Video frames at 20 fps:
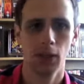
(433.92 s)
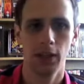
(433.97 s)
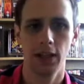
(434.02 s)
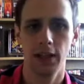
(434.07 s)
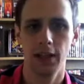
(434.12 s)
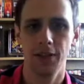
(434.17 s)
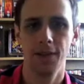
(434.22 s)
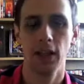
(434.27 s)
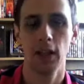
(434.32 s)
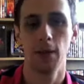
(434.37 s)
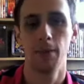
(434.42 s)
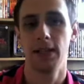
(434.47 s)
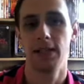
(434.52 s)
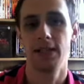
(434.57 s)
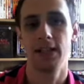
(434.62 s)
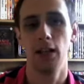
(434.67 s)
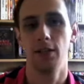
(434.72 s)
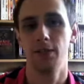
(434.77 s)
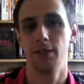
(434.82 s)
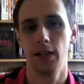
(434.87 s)
the film
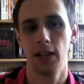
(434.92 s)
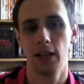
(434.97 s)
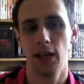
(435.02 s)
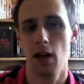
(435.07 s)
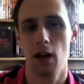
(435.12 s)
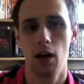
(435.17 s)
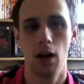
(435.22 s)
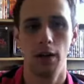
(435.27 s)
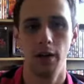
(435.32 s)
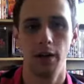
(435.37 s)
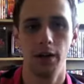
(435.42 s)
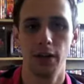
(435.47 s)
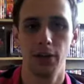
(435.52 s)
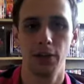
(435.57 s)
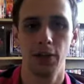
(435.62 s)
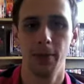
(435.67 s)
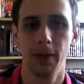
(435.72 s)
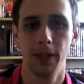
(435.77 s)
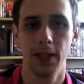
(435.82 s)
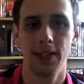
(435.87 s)
itself, is going
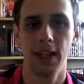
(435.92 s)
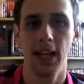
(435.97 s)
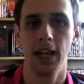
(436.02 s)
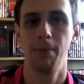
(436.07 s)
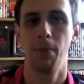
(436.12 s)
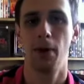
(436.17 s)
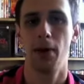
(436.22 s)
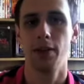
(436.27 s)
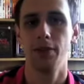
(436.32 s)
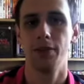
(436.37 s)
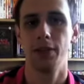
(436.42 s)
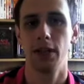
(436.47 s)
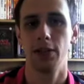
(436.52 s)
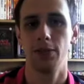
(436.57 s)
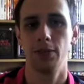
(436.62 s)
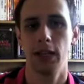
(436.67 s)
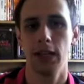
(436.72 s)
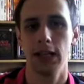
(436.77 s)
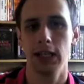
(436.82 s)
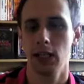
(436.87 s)
to be the selling point for
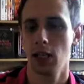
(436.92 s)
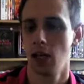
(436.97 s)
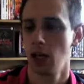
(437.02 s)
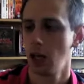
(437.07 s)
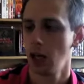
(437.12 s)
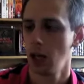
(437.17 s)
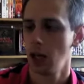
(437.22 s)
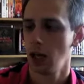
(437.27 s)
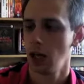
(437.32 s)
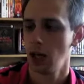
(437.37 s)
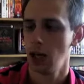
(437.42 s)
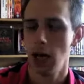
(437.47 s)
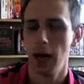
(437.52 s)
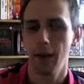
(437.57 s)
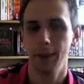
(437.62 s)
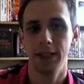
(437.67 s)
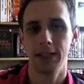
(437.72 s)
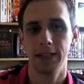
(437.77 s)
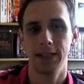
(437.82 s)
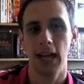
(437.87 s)
this release.
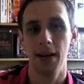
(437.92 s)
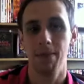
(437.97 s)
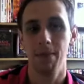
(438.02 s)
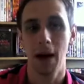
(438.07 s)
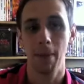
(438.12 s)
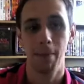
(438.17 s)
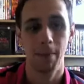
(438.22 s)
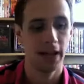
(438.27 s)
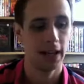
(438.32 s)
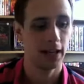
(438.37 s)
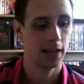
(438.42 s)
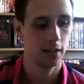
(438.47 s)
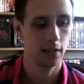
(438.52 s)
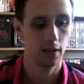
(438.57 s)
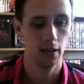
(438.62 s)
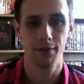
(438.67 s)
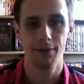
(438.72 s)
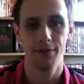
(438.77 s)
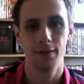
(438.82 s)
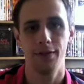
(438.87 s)
This is kind of my pick
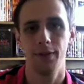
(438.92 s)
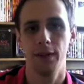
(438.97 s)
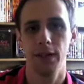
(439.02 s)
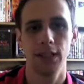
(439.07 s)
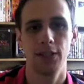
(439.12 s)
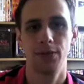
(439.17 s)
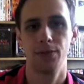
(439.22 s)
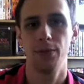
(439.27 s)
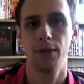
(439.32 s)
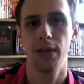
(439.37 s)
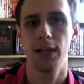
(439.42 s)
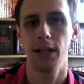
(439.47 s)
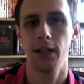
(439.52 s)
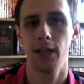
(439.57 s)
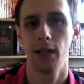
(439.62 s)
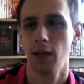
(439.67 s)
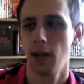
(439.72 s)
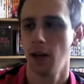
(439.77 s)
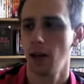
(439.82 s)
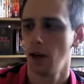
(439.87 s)
of these
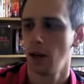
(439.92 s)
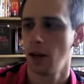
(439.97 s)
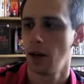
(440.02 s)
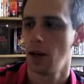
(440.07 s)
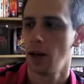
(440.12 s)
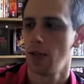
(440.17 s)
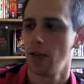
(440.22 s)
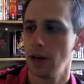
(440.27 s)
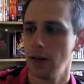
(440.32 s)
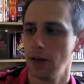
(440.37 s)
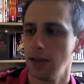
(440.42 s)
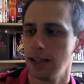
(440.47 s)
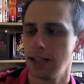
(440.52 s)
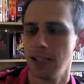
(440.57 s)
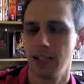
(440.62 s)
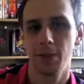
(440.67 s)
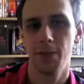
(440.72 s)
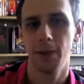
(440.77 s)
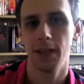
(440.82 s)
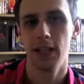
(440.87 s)
three
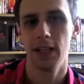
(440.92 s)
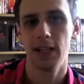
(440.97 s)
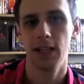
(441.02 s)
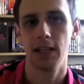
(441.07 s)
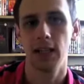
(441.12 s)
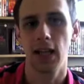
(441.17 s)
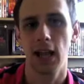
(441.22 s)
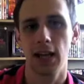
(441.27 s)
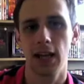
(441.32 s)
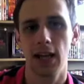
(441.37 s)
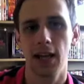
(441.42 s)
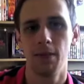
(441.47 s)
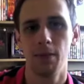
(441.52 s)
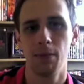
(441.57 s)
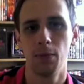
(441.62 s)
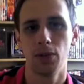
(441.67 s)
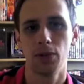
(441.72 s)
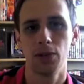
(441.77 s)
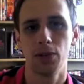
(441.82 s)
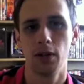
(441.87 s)
releases. For me, this is like kind of a
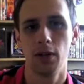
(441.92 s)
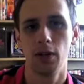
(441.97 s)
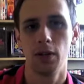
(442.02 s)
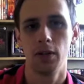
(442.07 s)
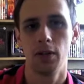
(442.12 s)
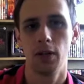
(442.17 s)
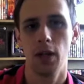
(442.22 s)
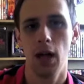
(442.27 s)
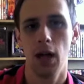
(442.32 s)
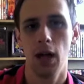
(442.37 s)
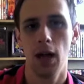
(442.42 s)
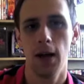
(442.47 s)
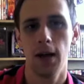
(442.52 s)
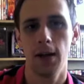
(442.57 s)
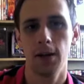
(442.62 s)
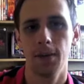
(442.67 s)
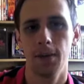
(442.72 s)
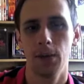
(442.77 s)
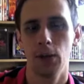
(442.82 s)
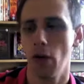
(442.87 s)
must-own.
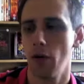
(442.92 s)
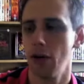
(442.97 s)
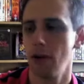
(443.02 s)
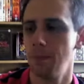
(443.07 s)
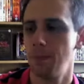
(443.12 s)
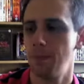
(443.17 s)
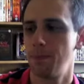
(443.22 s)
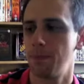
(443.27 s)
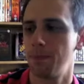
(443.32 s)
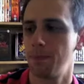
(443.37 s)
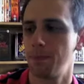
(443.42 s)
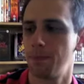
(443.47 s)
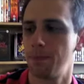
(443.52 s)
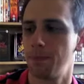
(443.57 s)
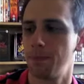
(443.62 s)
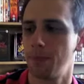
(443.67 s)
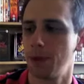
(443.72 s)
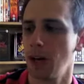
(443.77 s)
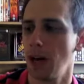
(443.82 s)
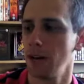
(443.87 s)
It's already
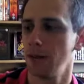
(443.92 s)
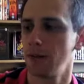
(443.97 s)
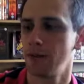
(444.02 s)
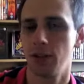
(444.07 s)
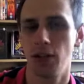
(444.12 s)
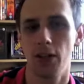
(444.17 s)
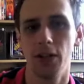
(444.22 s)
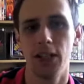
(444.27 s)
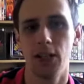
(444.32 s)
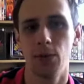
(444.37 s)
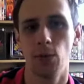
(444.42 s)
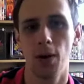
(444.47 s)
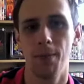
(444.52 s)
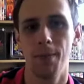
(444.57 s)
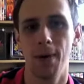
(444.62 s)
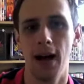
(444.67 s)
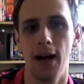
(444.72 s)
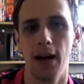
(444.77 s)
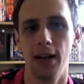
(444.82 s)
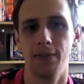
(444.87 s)
kind of turned into one of
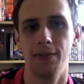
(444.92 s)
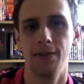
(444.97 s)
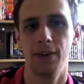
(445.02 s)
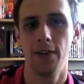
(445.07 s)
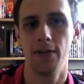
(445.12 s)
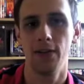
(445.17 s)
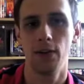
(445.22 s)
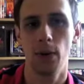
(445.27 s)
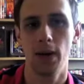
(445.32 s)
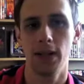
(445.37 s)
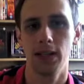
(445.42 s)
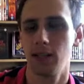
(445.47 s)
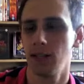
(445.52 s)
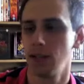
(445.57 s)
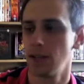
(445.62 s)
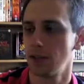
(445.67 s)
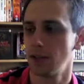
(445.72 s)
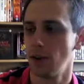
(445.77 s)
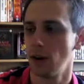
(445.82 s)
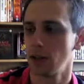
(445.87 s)
my favourite
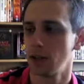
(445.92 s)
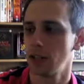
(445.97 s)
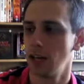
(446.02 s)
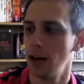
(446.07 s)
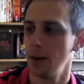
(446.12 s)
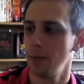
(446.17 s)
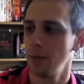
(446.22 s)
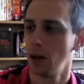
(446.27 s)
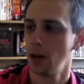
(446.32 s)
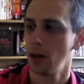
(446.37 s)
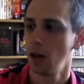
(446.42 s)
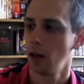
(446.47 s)
westerns of all time.